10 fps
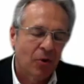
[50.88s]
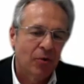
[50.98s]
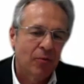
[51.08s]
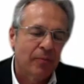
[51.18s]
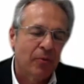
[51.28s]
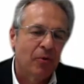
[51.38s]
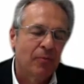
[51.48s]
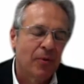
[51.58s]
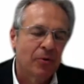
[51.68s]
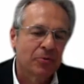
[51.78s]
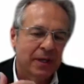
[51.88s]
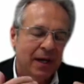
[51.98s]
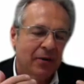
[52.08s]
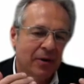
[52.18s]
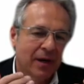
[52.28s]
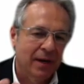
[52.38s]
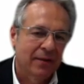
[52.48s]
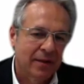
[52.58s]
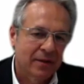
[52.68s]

on promoting our health.